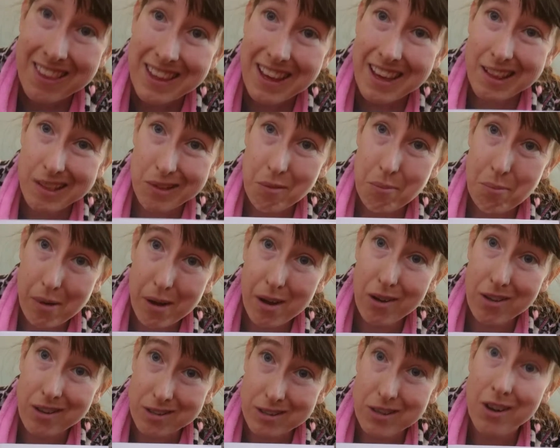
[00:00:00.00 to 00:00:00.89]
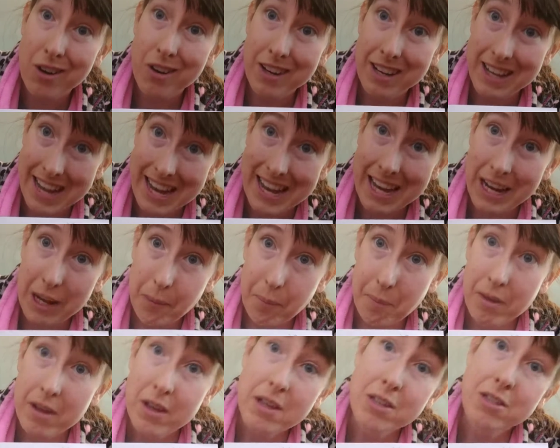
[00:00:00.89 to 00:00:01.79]
That little ball is called
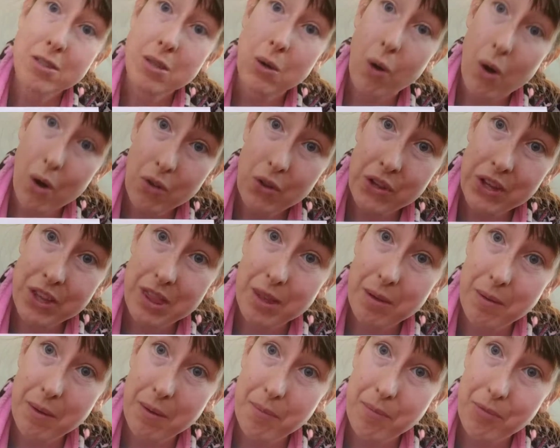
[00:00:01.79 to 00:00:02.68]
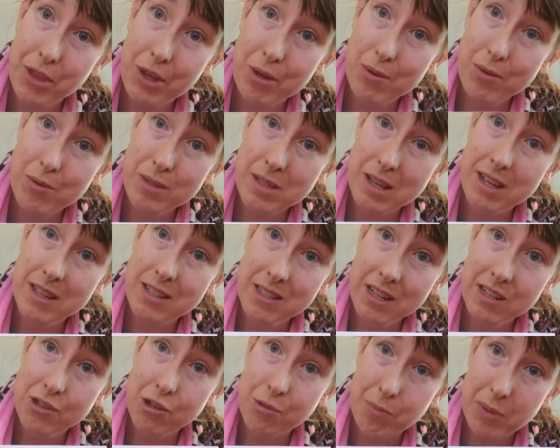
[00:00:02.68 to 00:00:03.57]
NAM. So only those
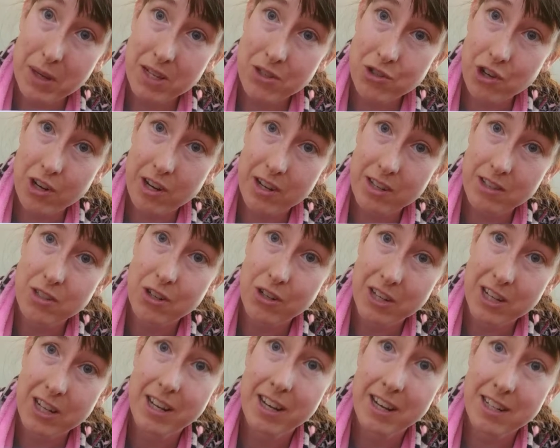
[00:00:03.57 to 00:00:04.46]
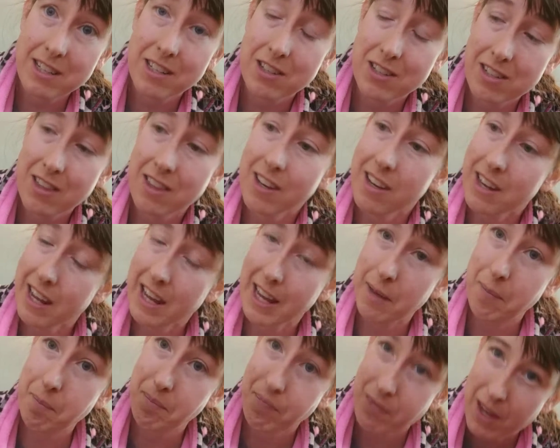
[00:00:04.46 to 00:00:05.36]
tetrapeptides are connected to the
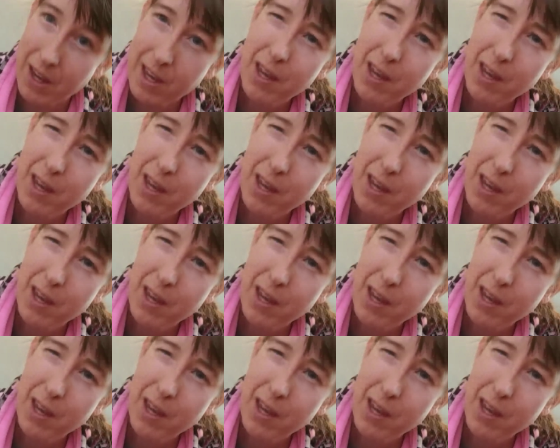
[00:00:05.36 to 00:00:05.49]
NAM.